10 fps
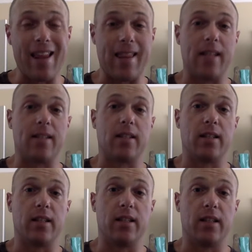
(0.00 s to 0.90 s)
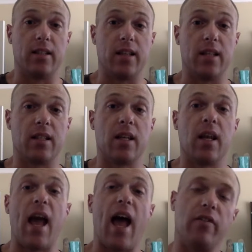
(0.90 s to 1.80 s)
that's the key to success.
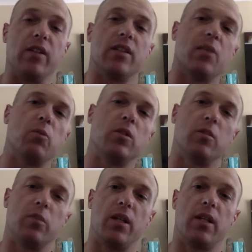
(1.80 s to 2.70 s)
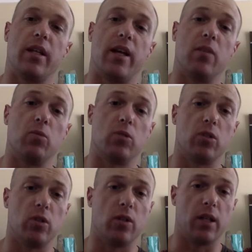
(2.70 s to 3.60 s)
Having someone to be accountable
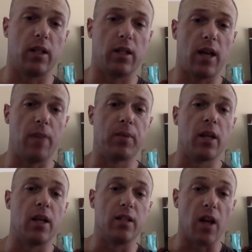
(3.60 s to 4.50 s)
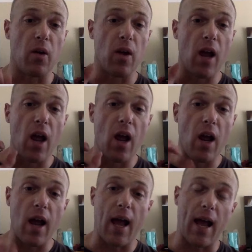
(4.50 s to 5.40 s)
to, okay? So
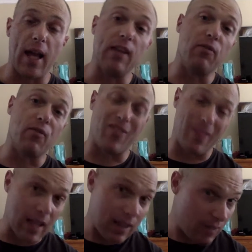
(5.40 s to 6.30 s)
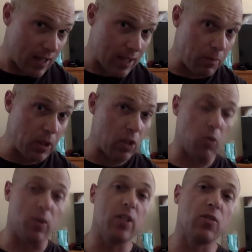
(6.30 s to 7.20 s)
if that's something
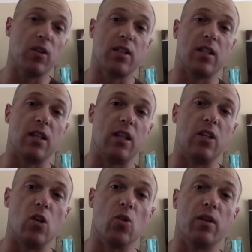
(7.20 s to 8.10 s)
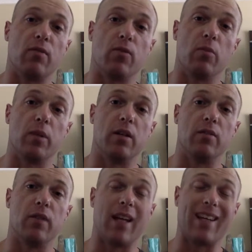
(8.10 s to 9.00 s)
you're interested in and you're looking for a bit of